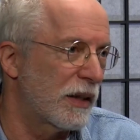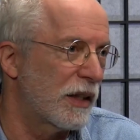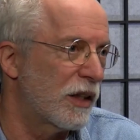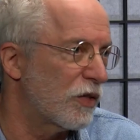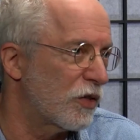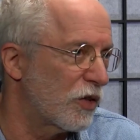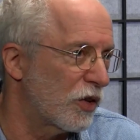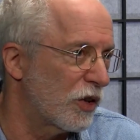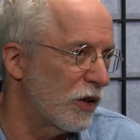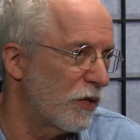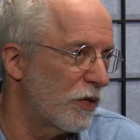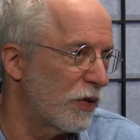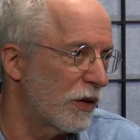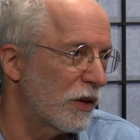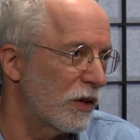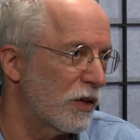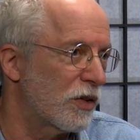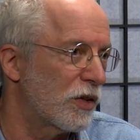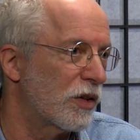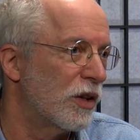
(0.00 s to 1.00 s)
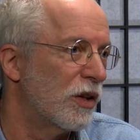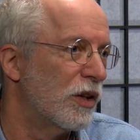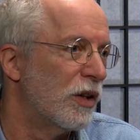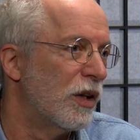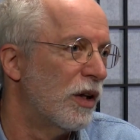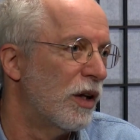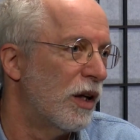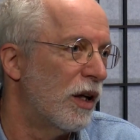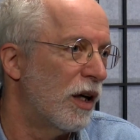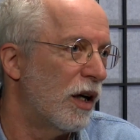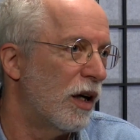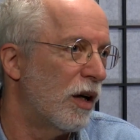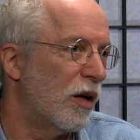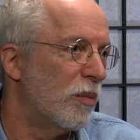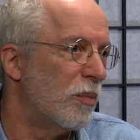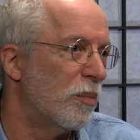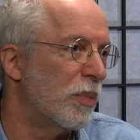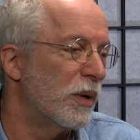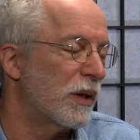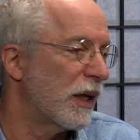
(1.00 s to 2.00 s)
gift certificates,
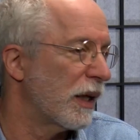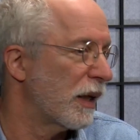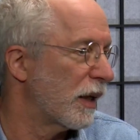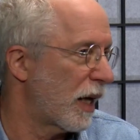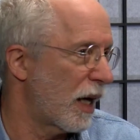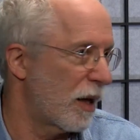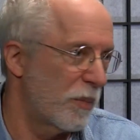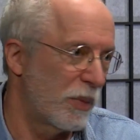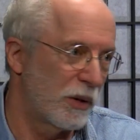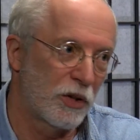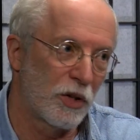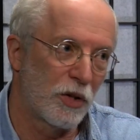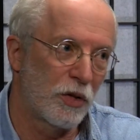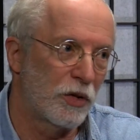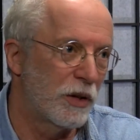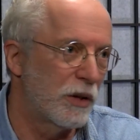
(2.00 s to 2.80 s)
but they can be turned in.